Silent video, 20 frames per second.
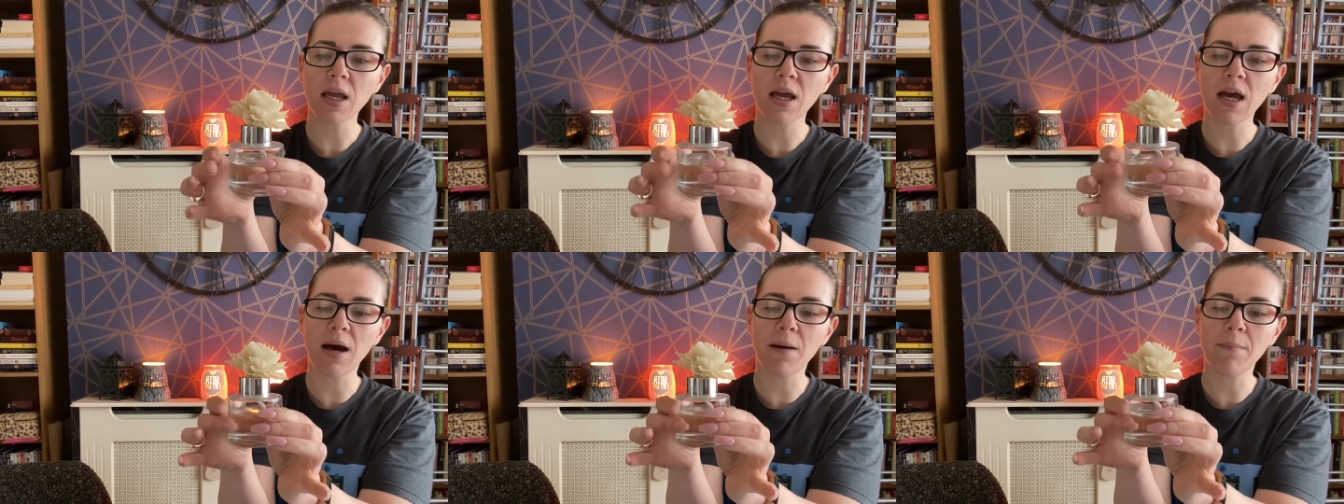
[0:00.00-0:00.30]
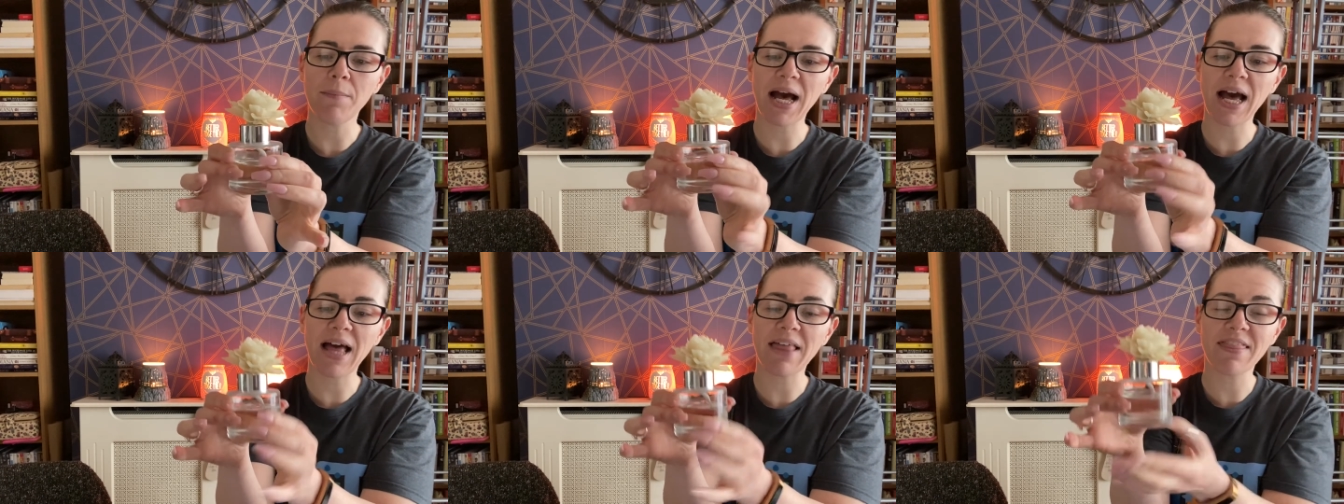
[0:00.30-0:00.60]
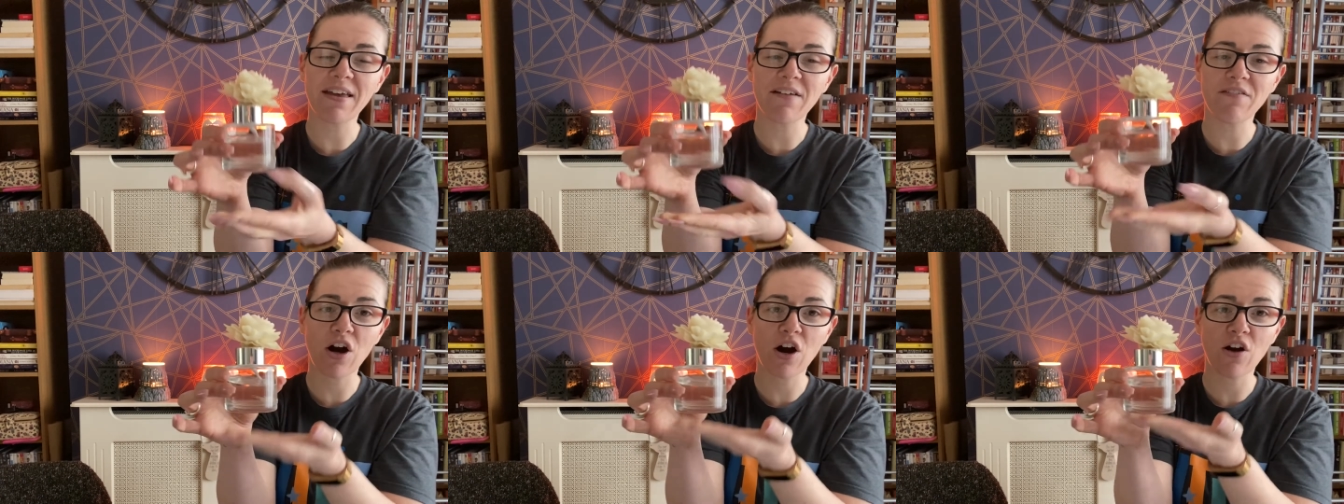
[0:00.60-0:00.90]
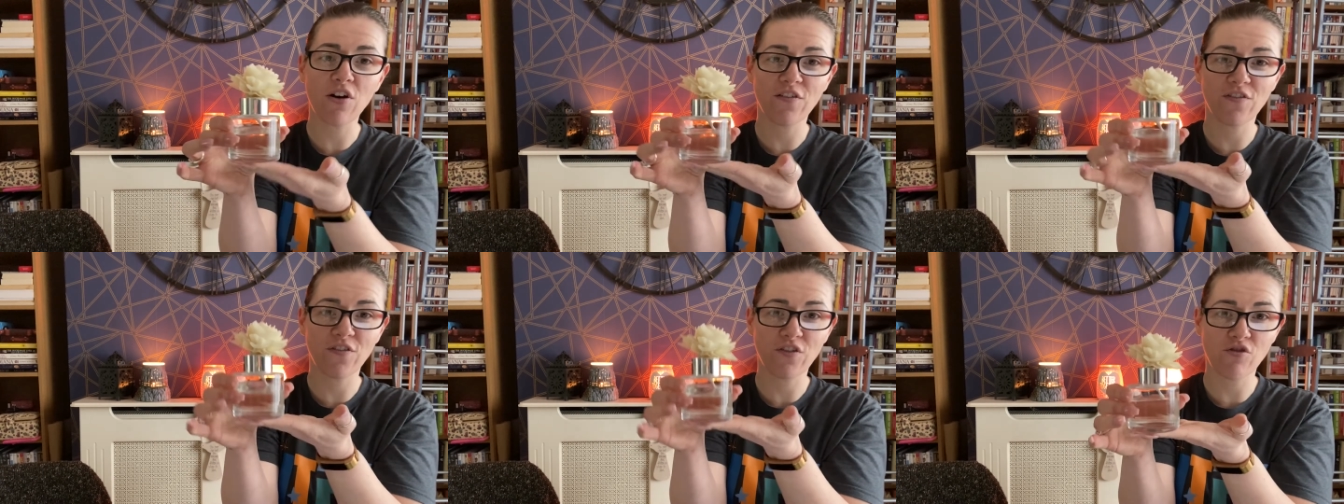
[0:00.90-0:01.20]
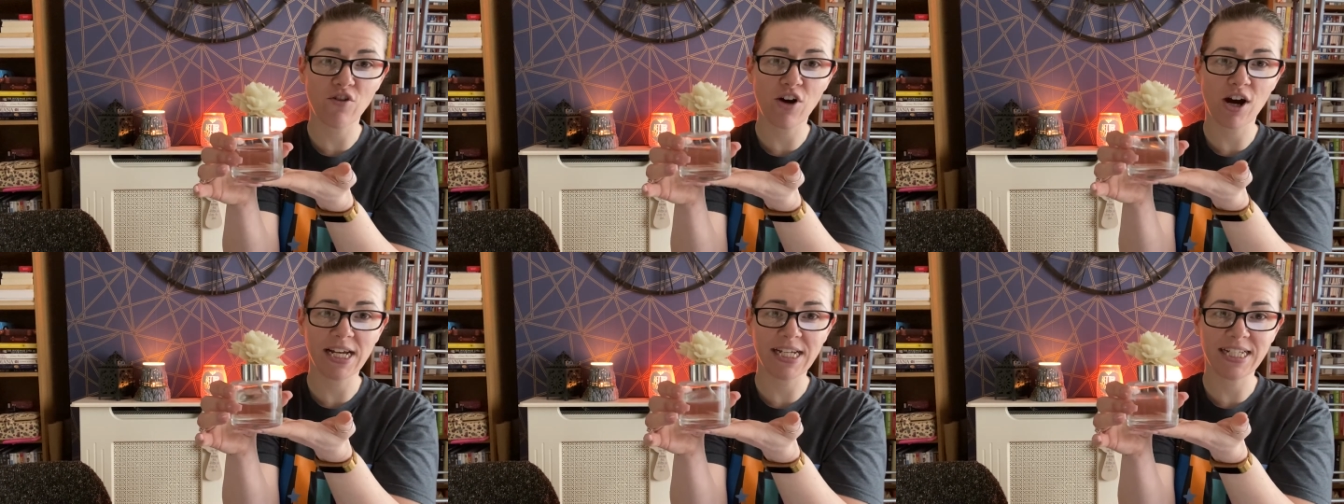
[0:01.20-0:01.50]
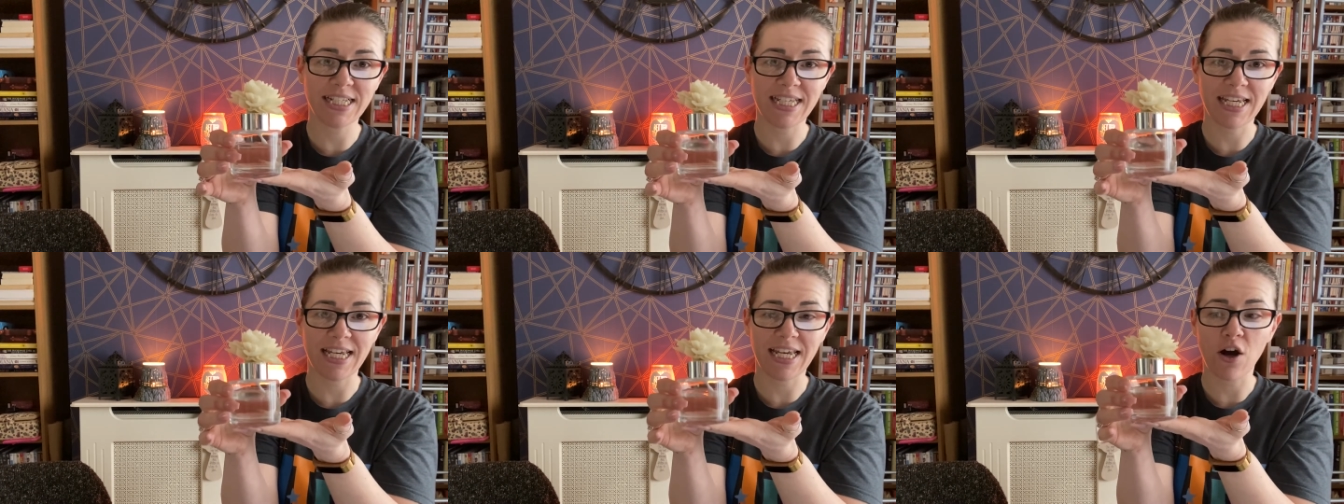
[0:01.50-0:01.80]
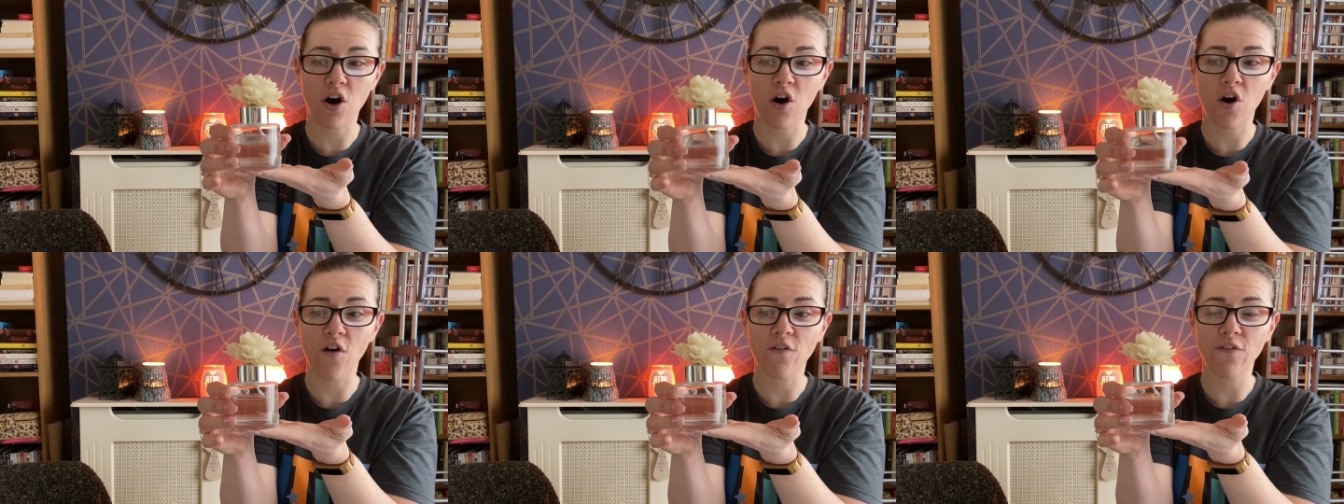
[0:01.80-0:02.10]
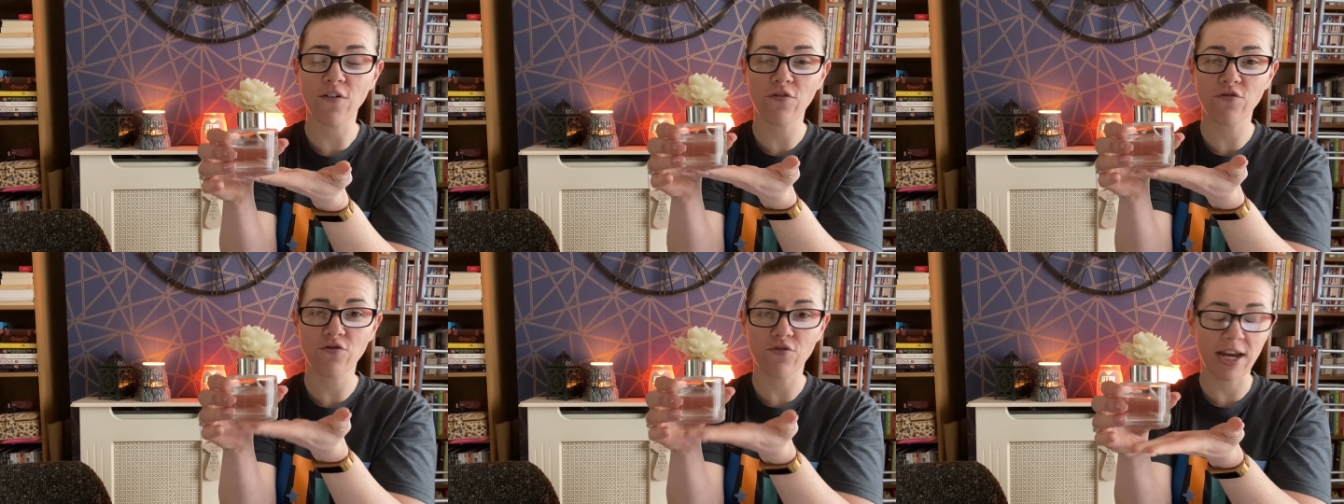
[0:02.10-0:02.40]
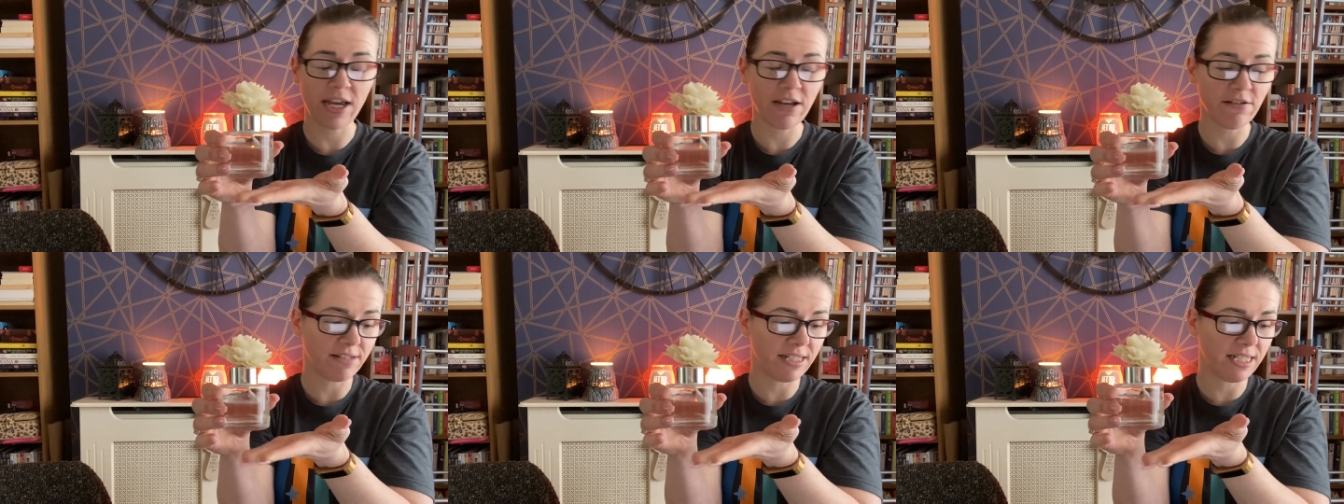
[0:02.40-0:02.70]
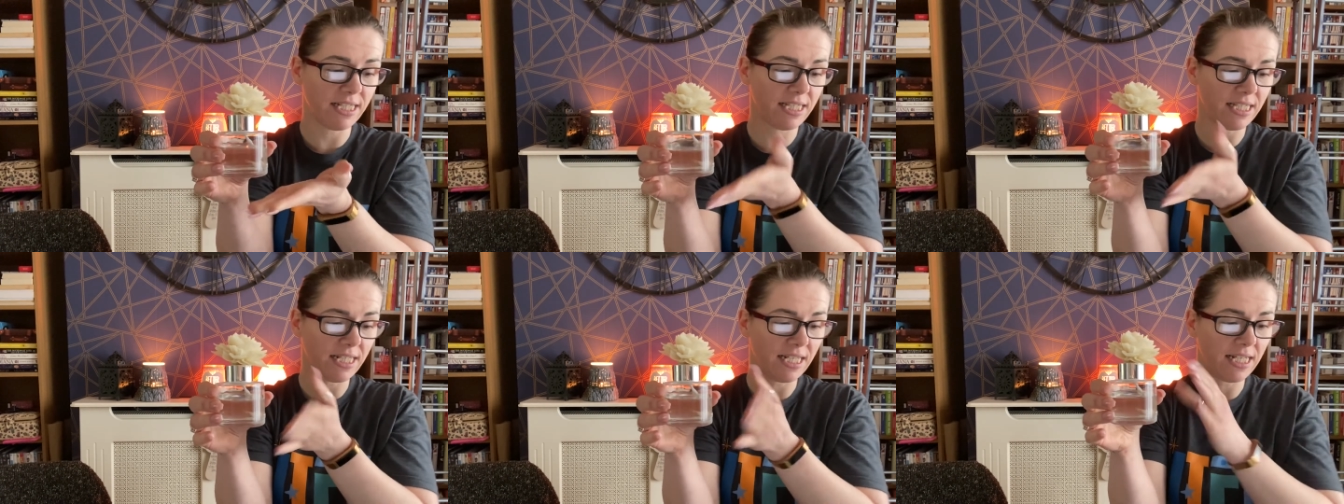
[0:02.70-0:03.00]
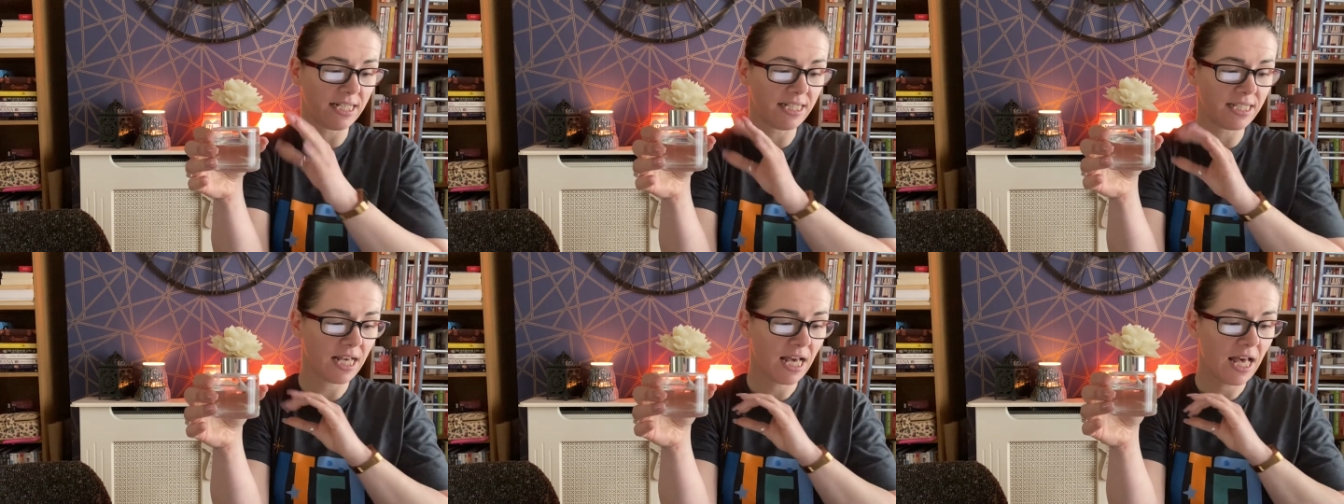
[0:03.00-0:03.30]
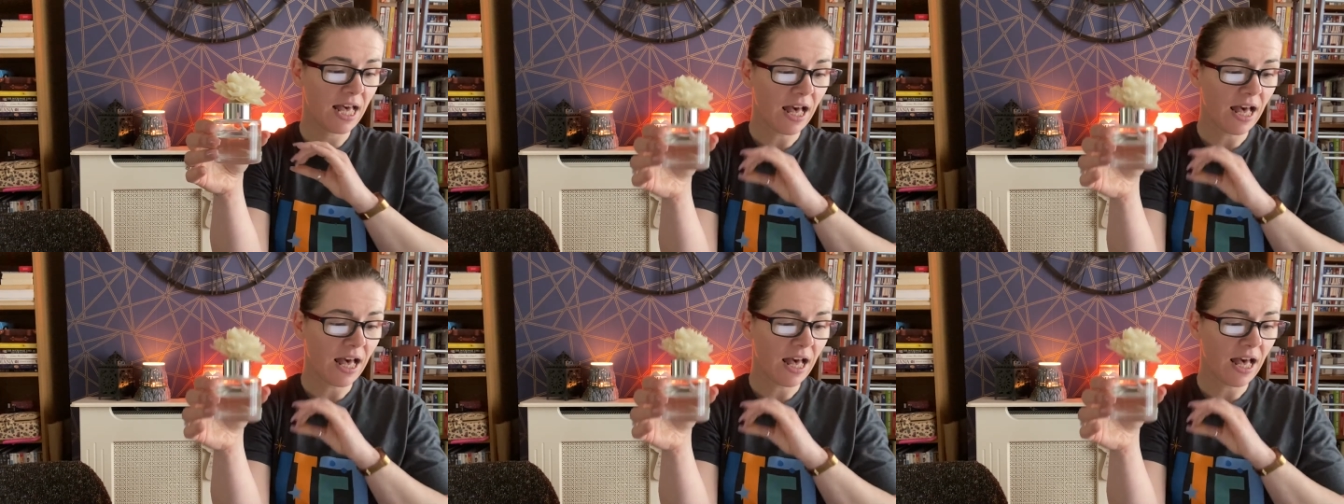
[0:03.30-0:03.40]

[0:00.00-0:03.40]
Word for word: And there are a variety of fragrances